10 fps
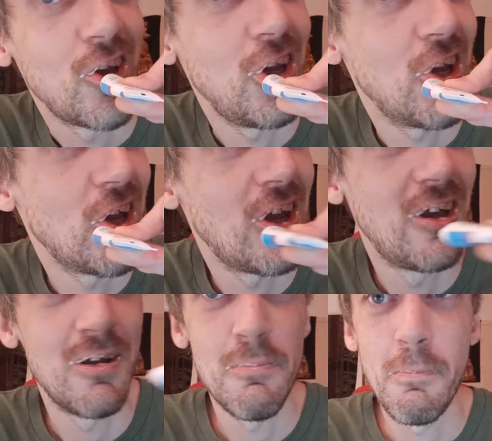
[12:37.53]
Yeah.
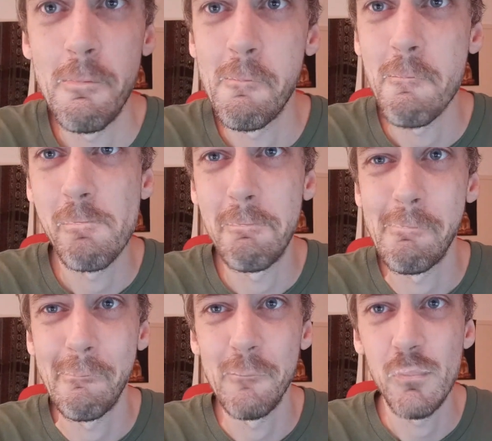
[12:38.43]

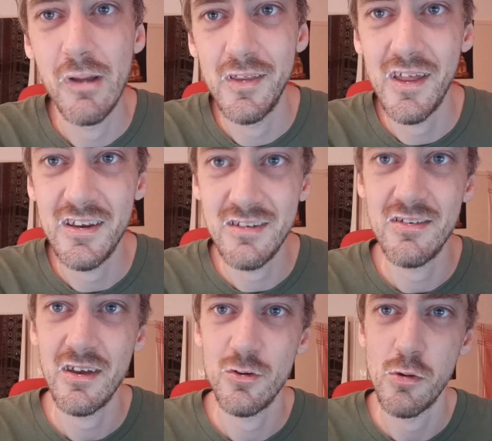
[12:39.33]
They did
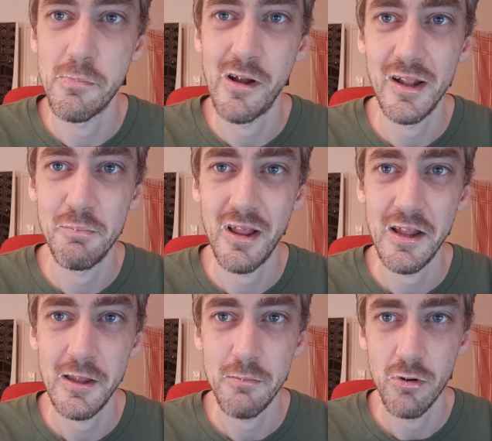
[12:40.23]
say to
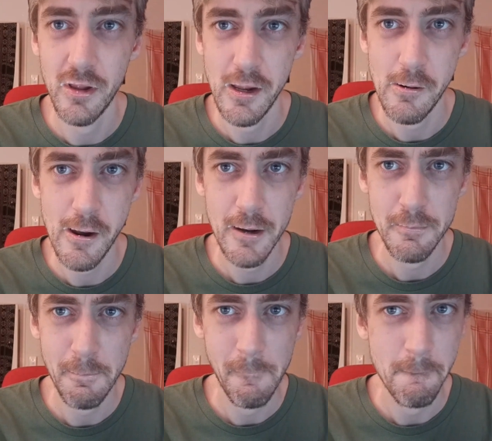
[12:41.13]
apply liberally, right?